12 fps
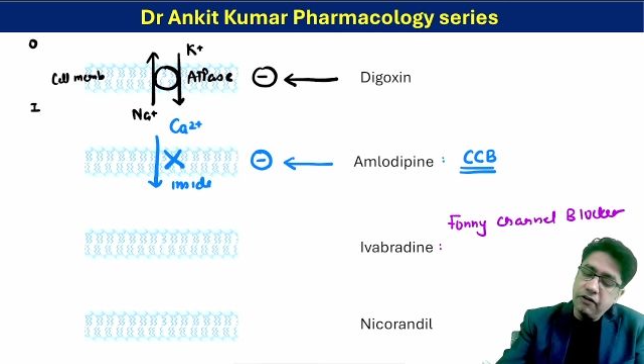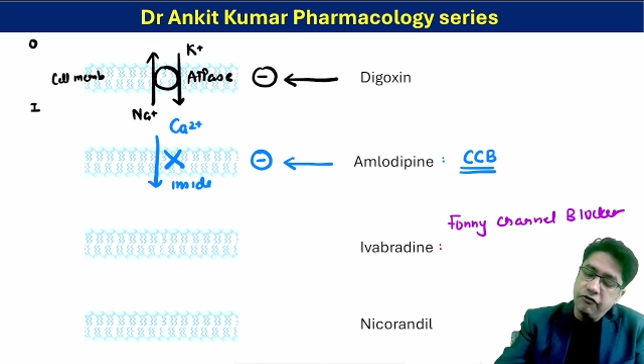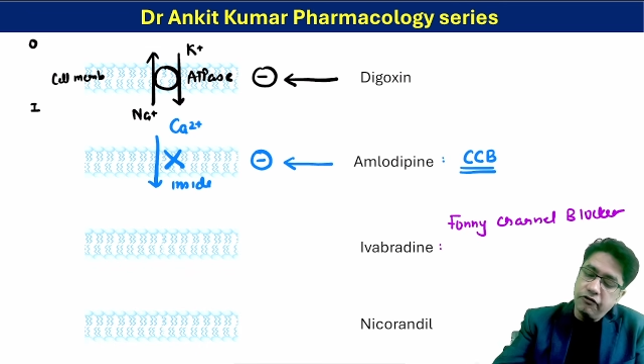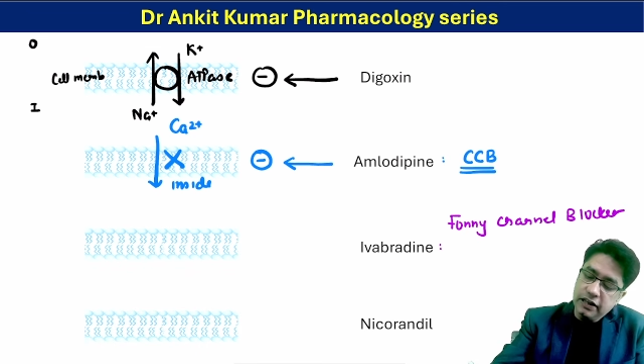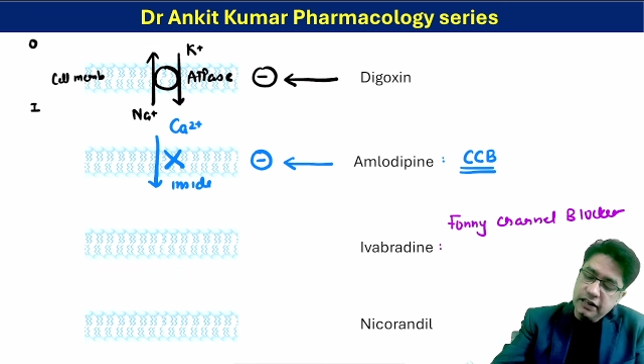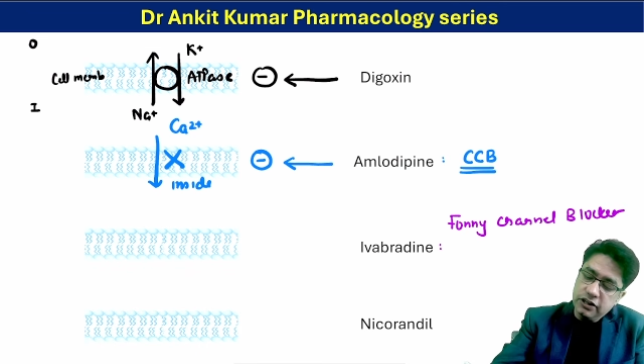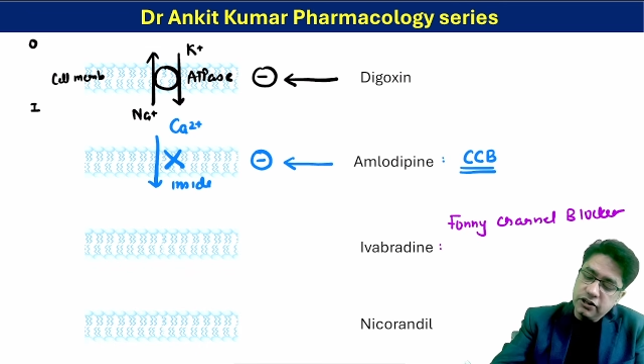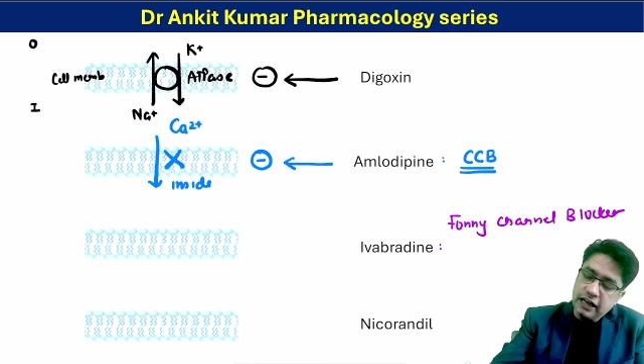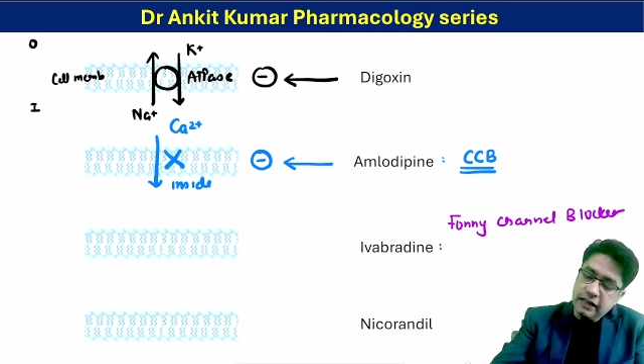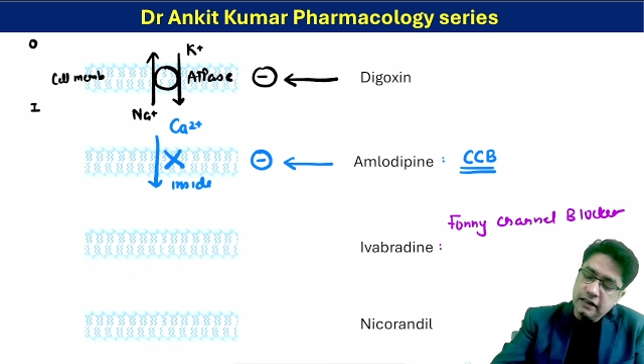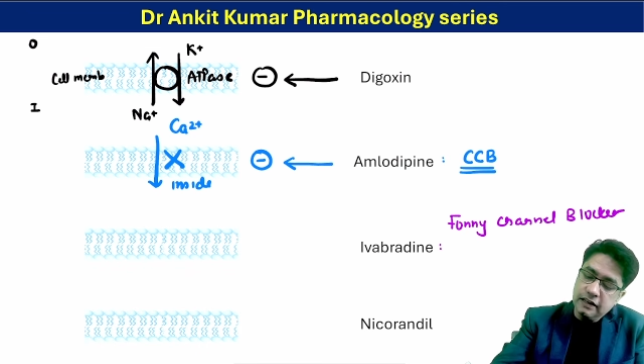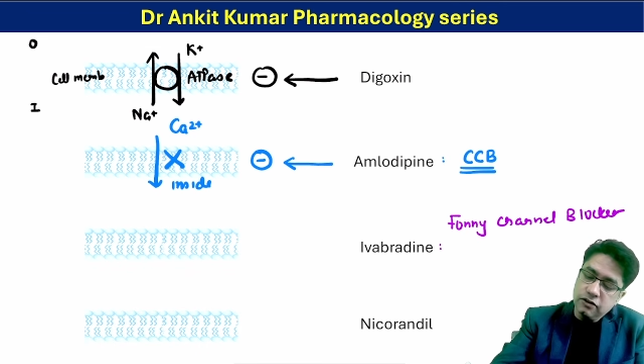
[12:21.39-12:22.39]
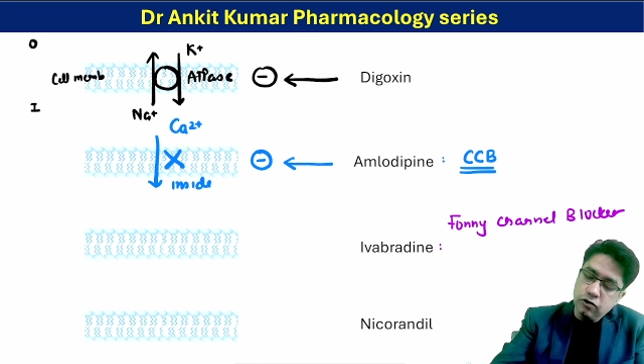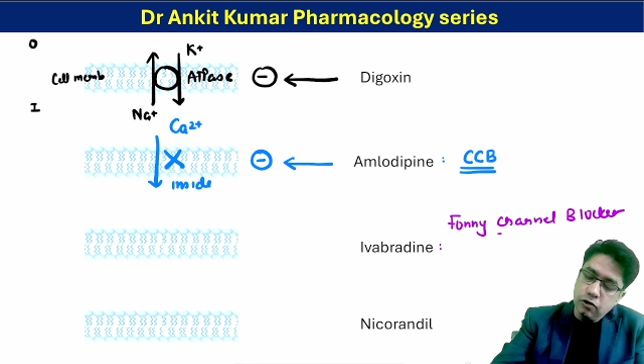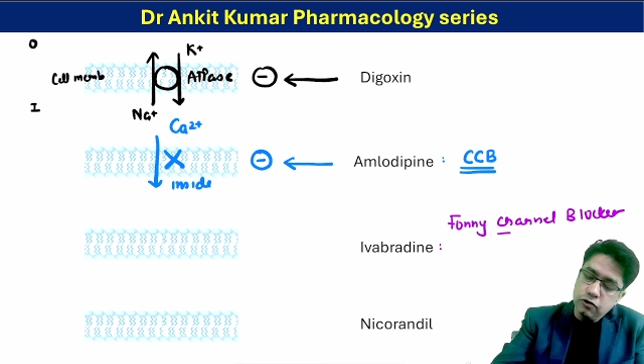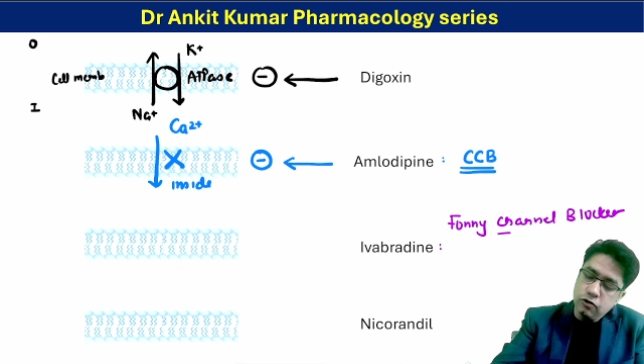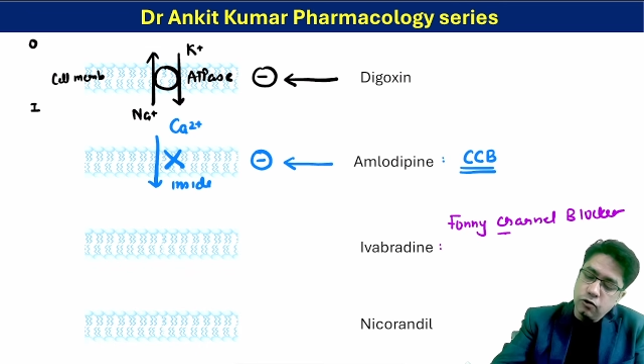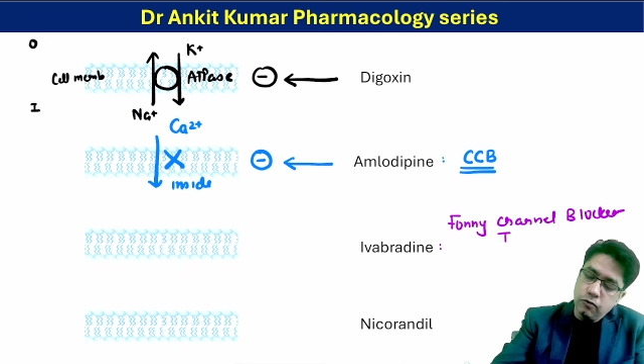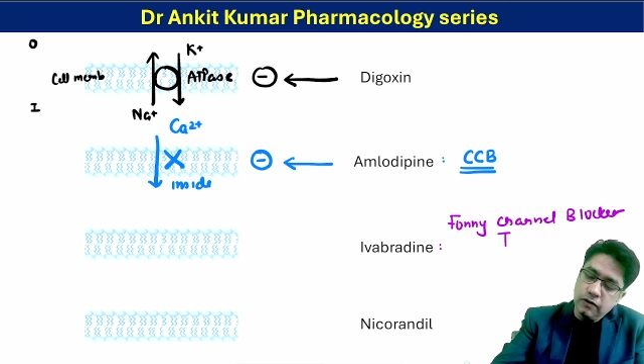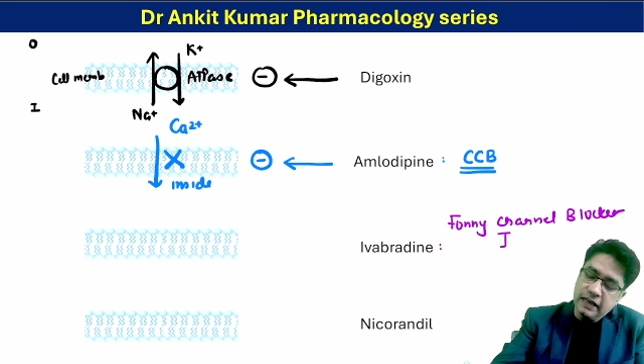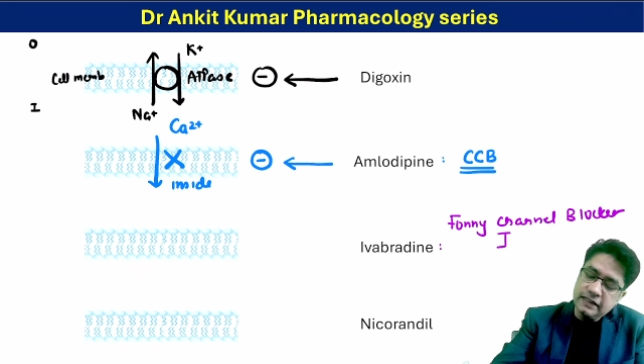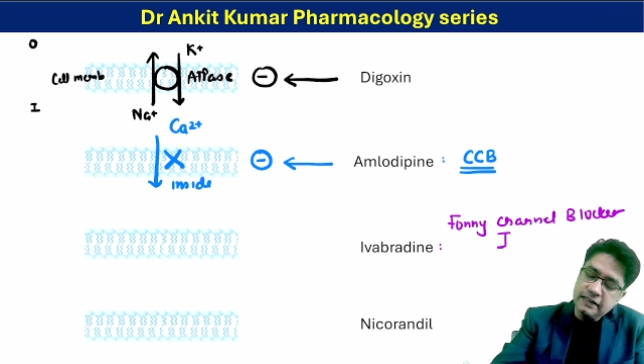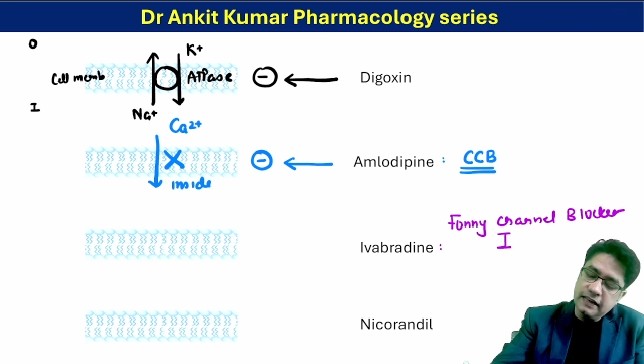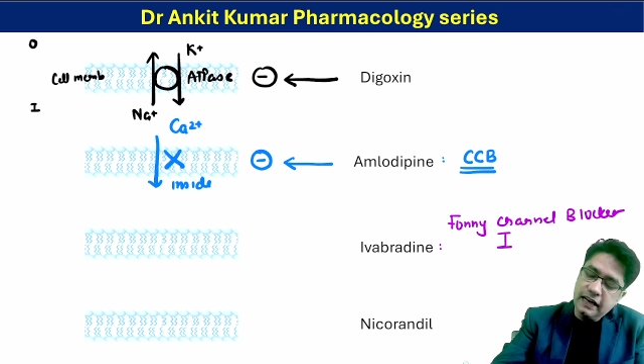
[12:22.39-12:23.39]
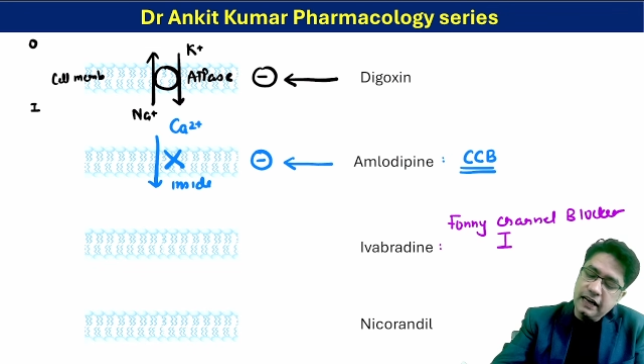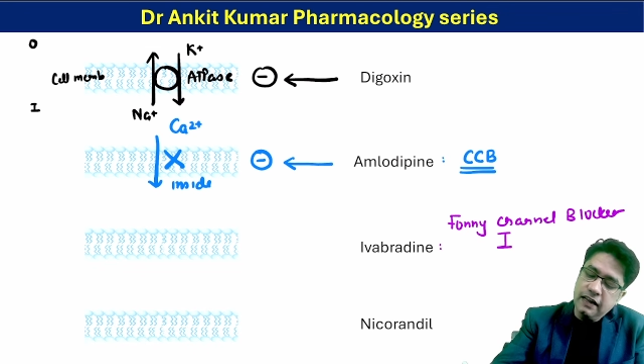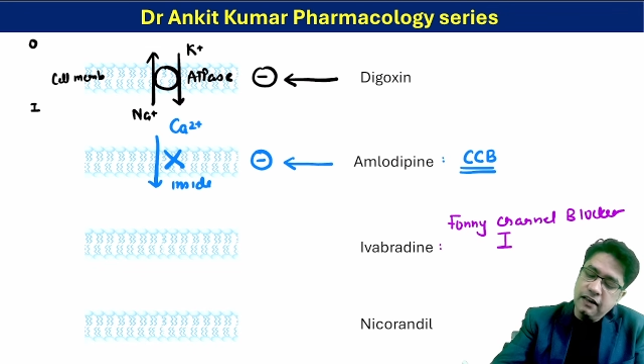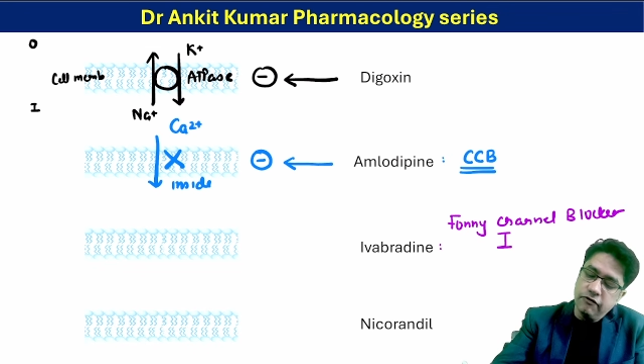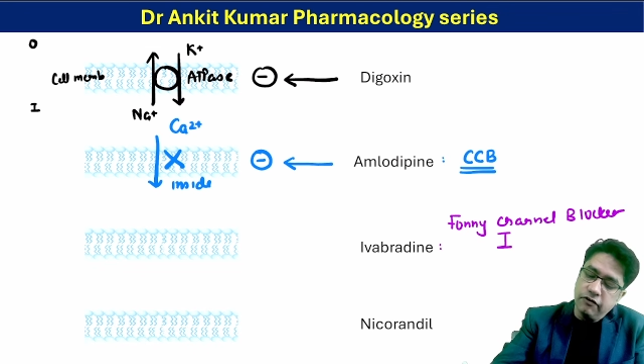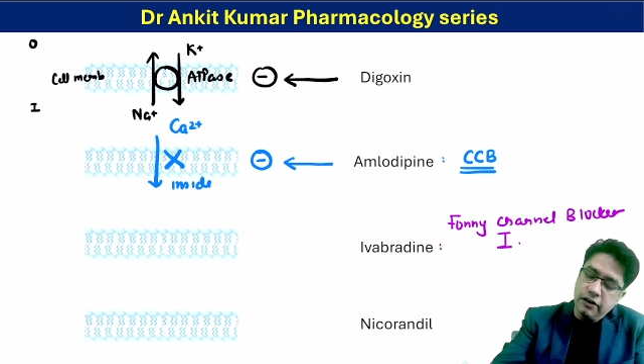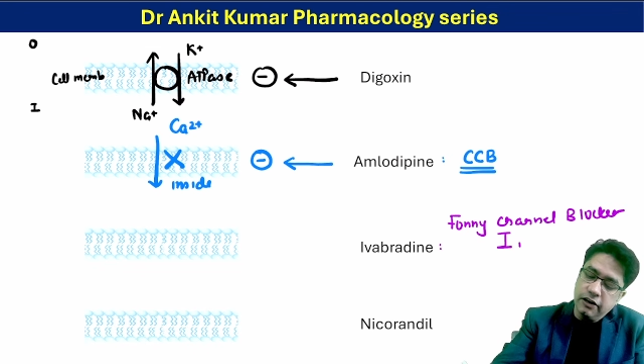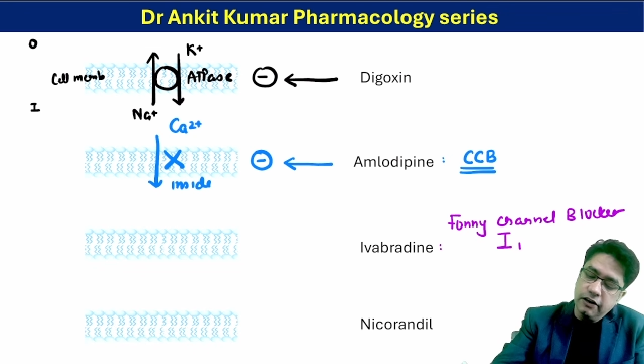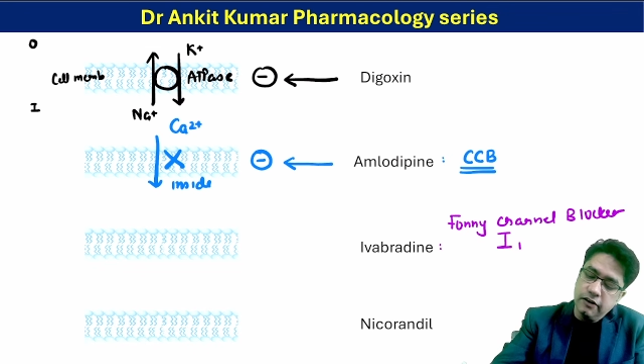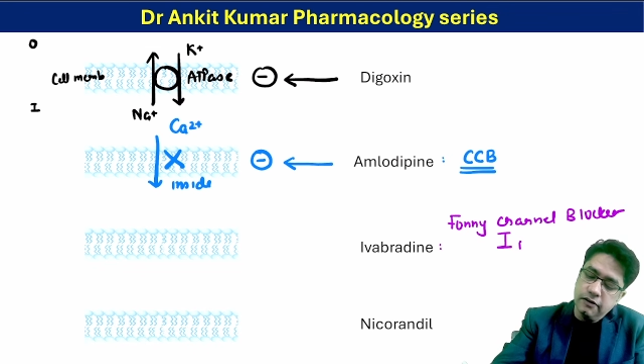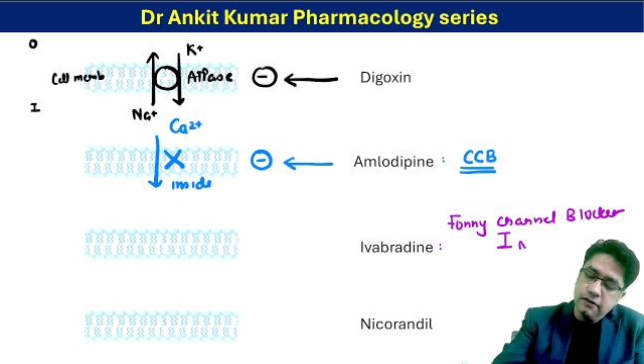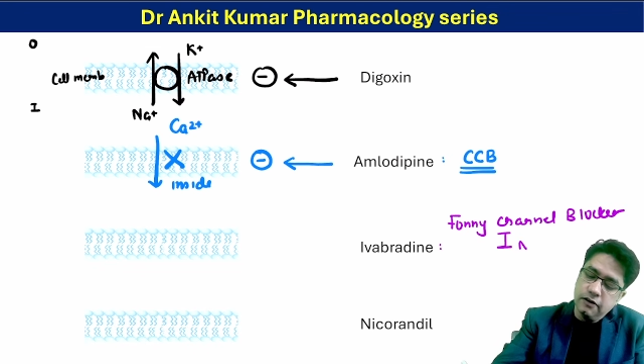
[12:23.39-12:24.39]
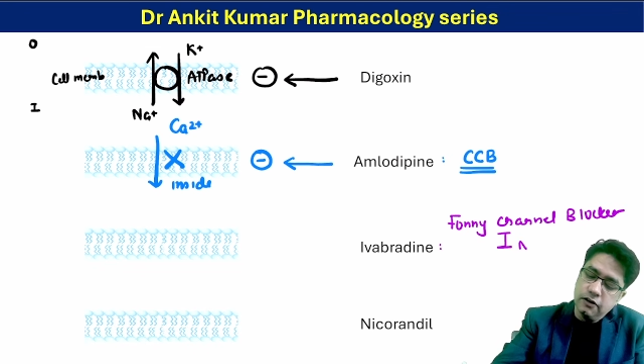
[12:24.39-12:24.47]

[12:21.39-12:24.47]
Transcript: funny channel is also known as inward